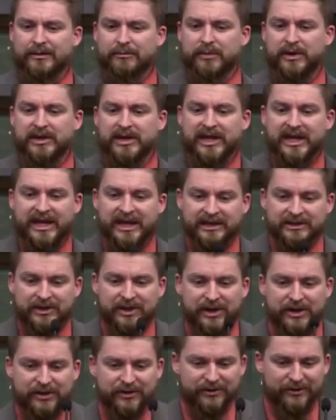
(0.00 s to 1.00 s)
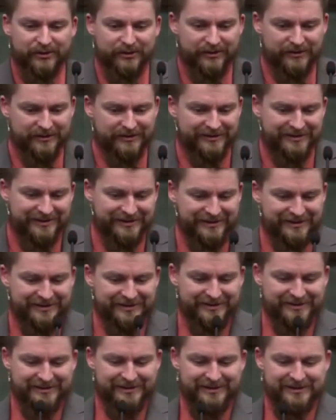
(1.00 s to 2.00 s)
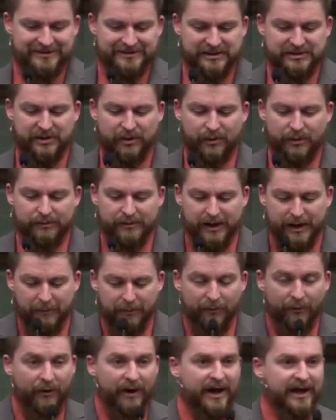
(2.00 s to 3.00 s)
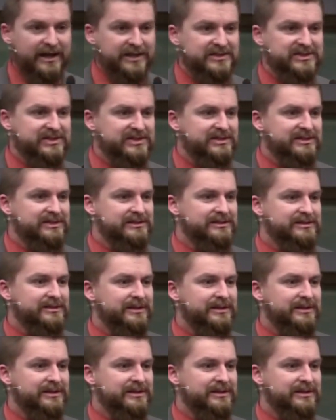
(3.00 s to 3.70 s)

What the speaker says: But he knew that there would be a place